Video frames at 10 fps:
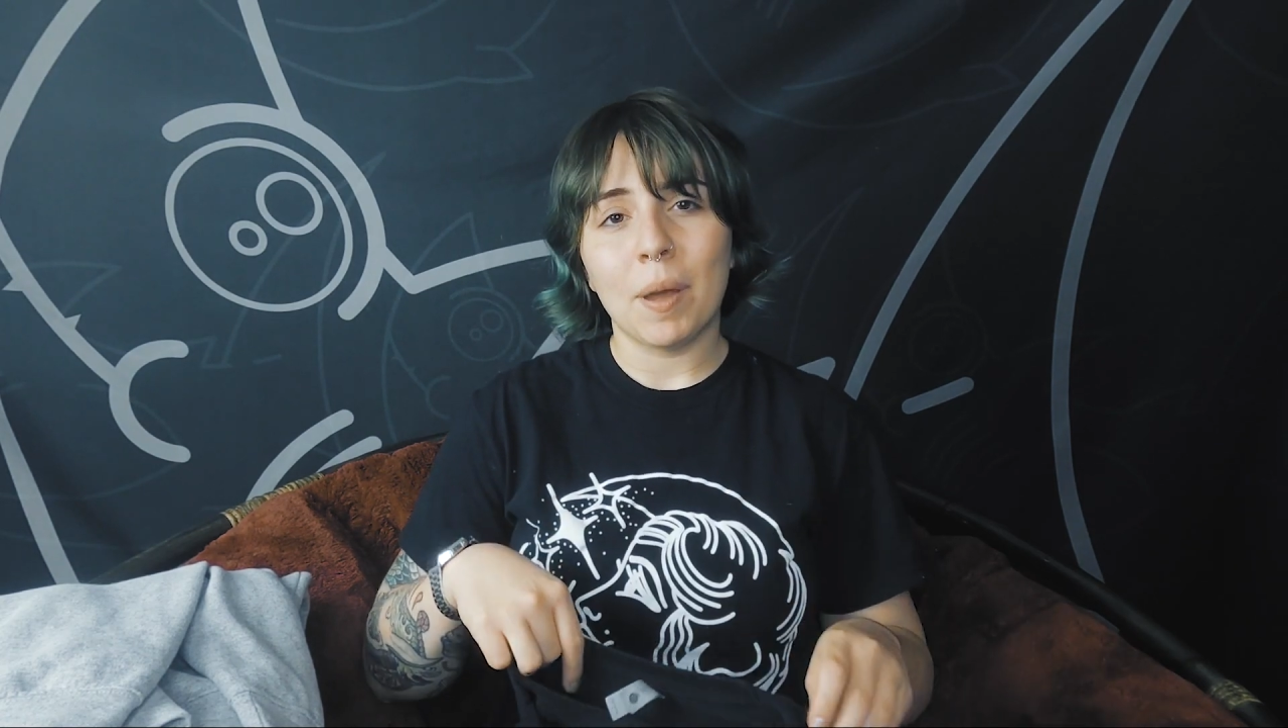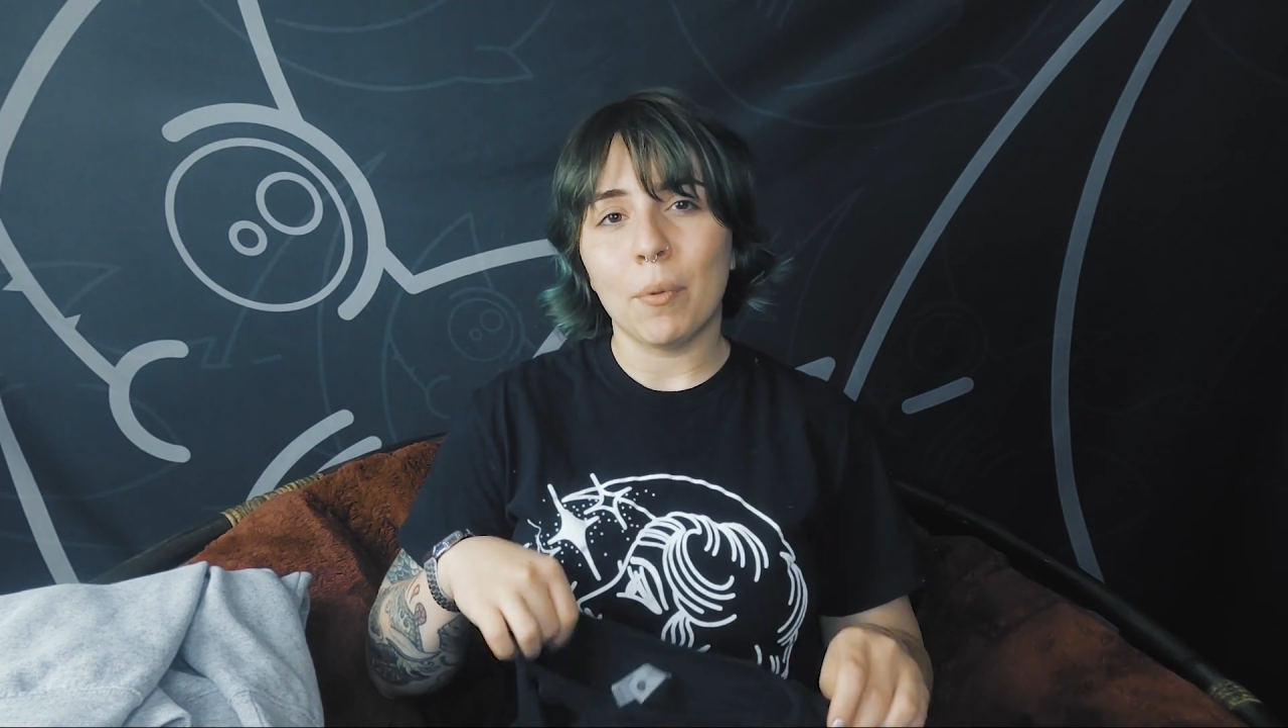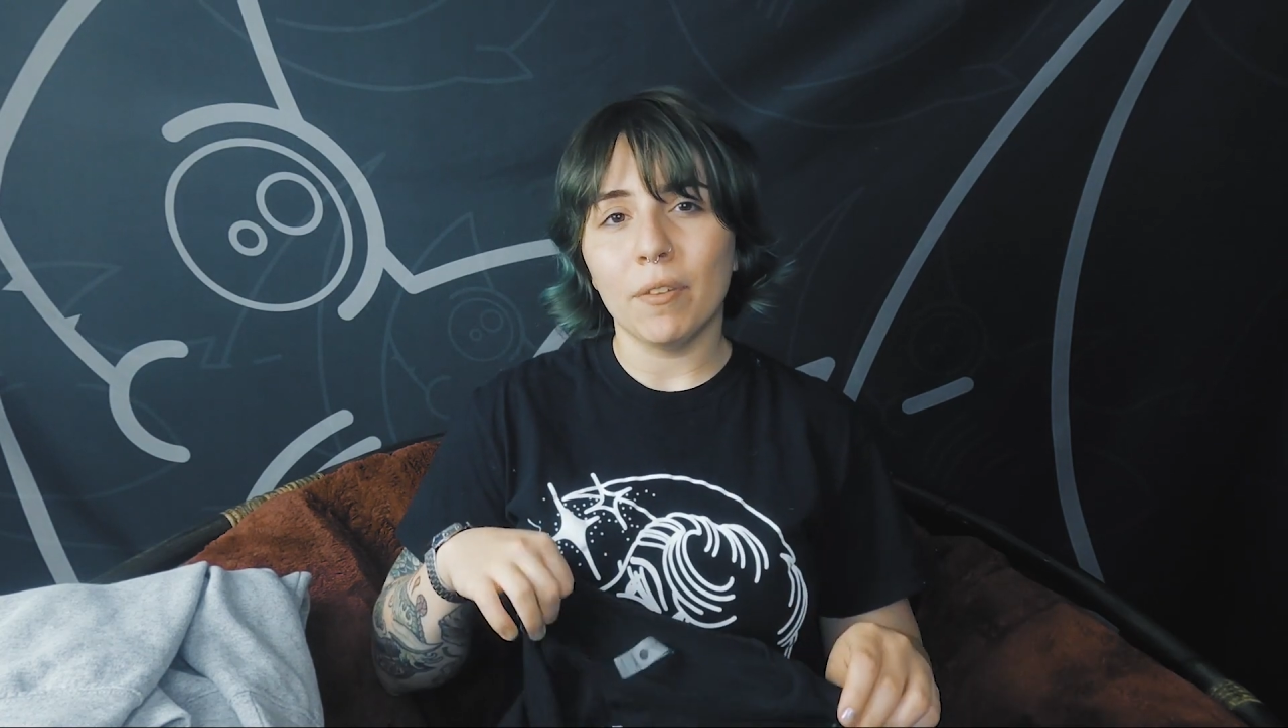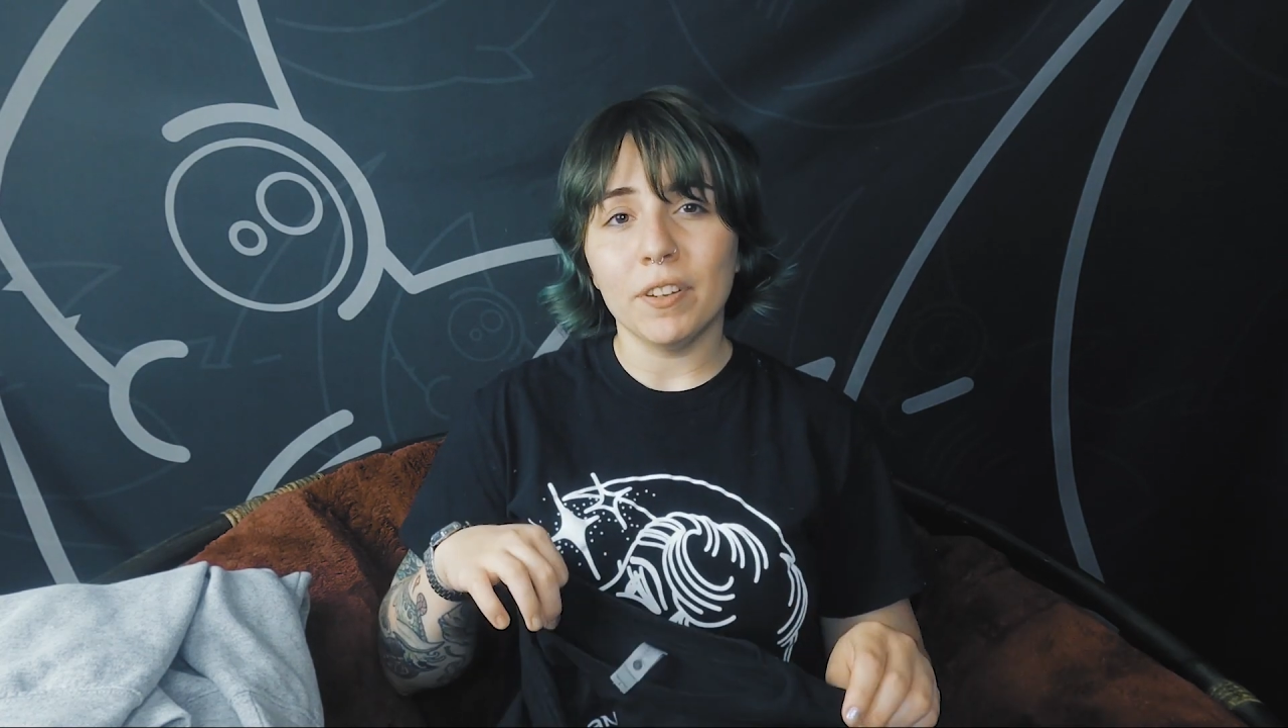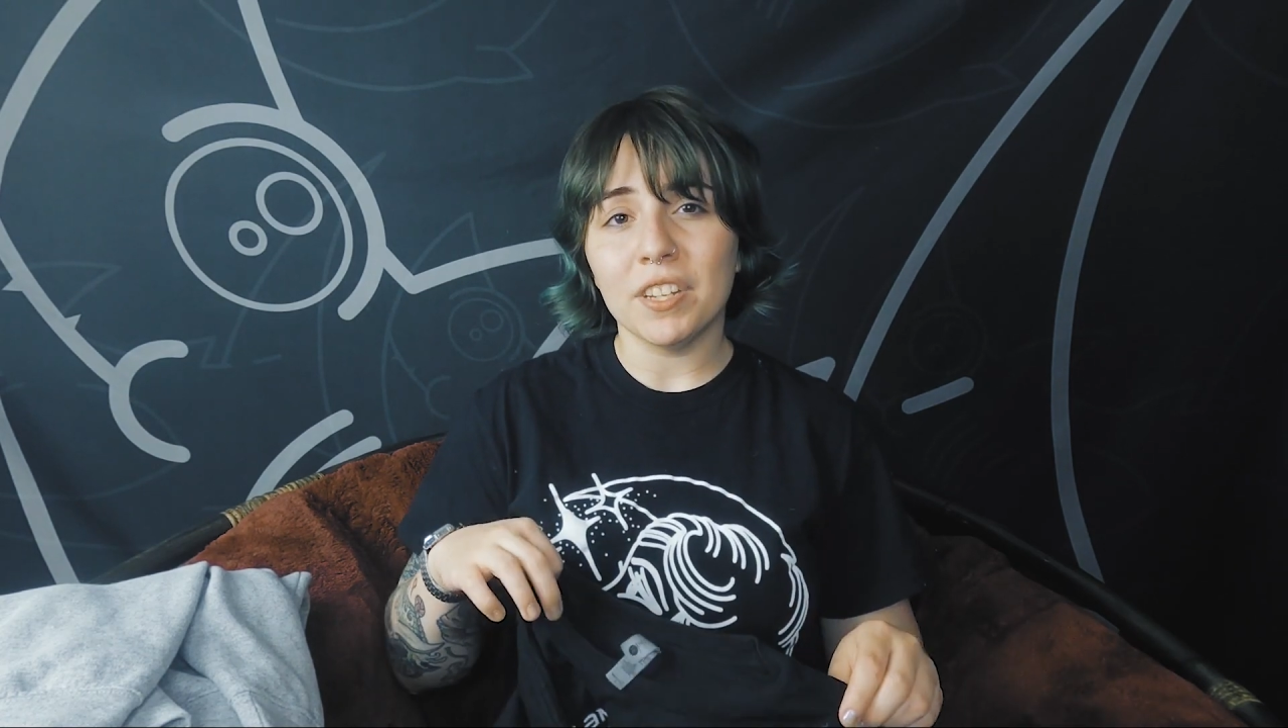
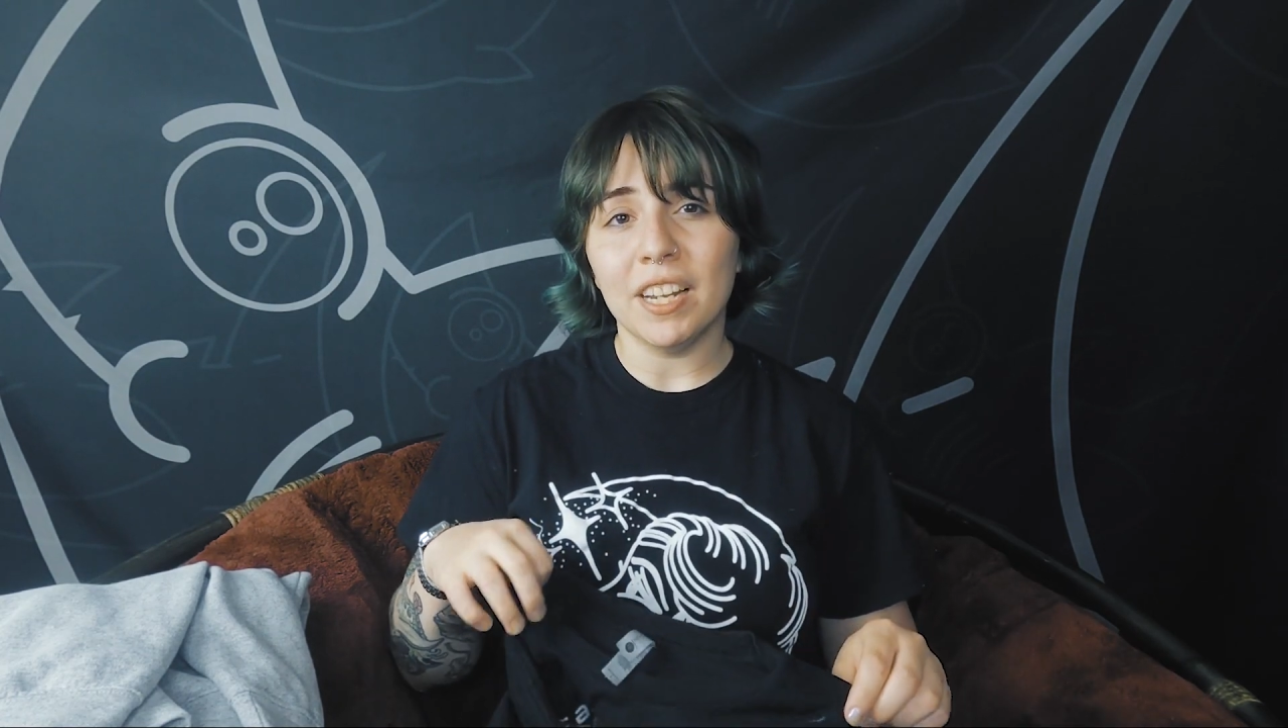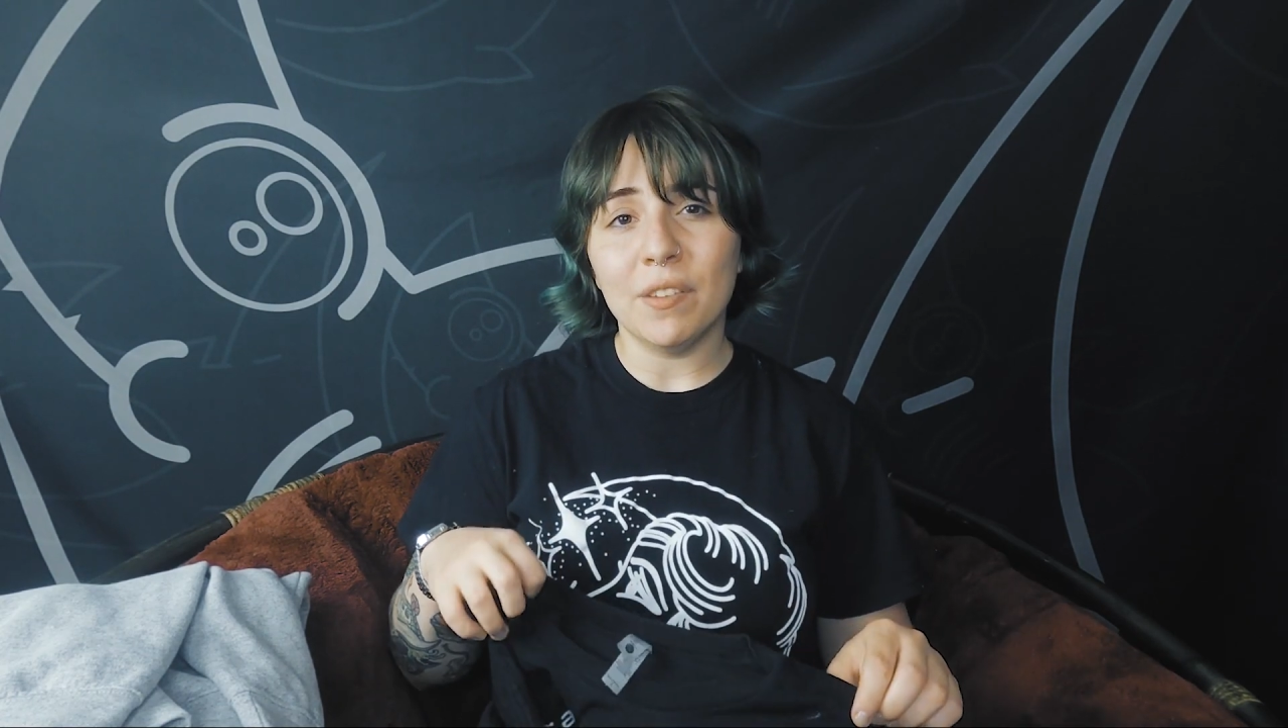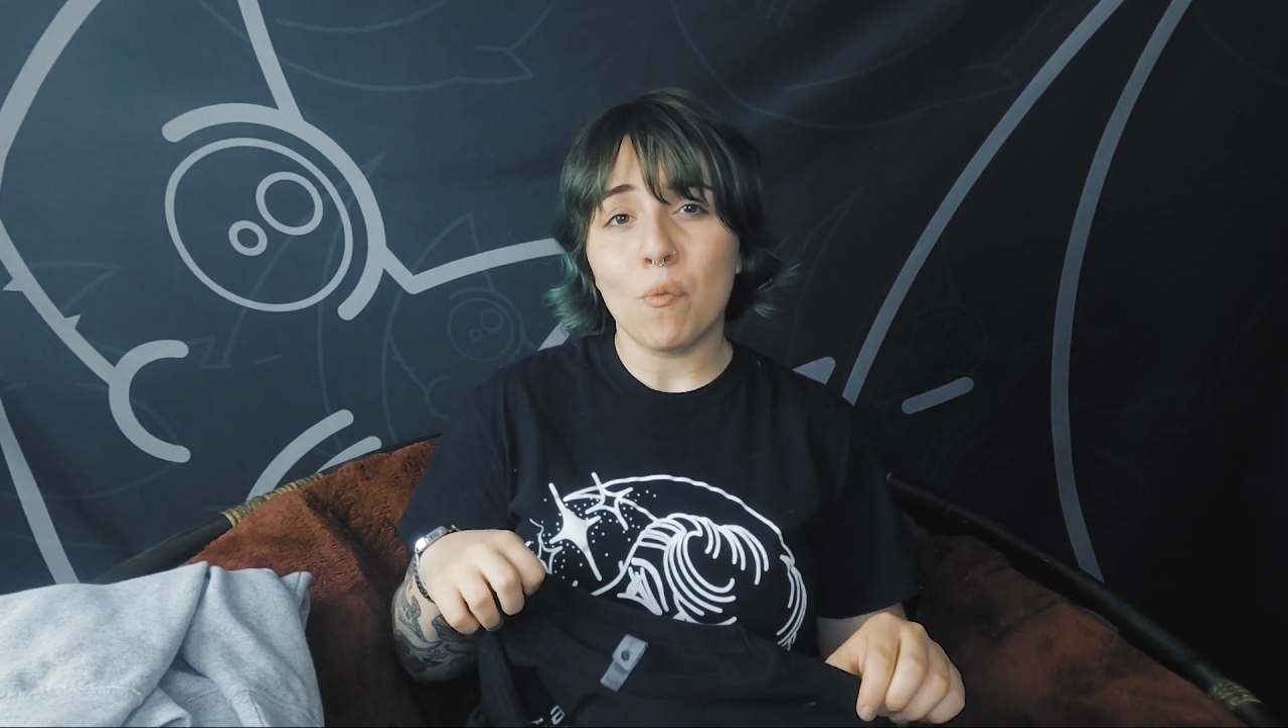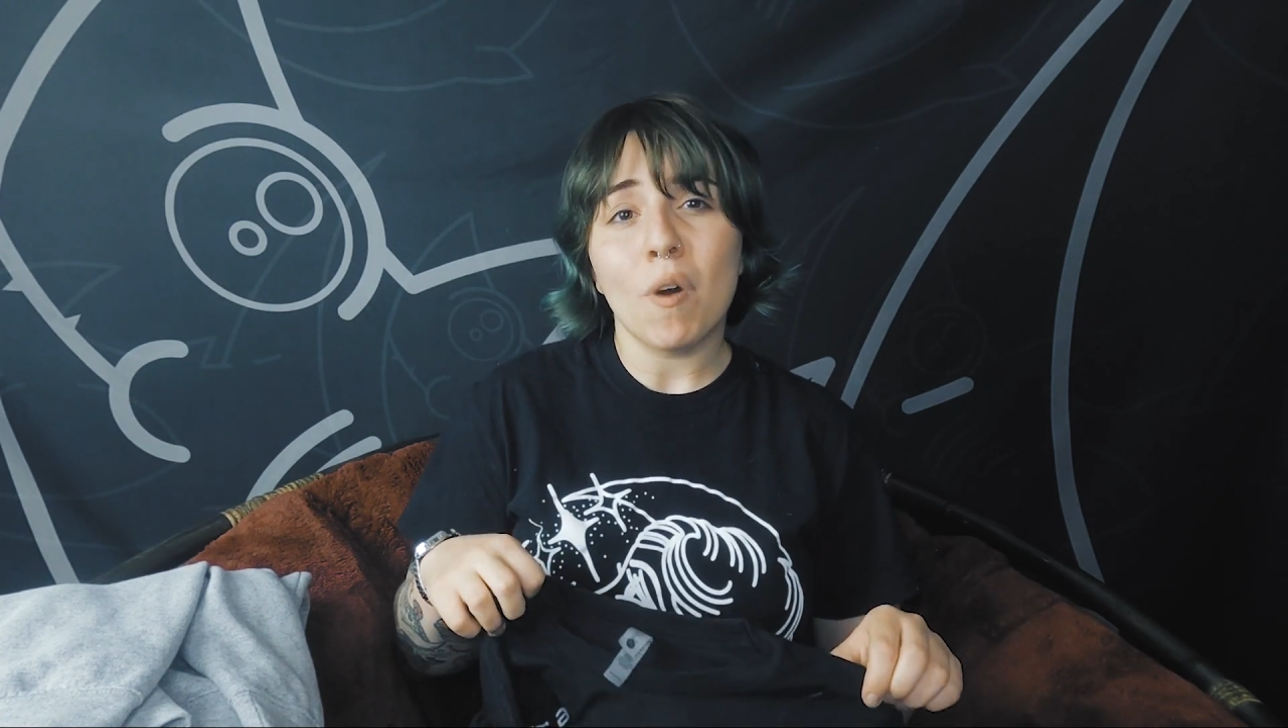boyfriend didn't even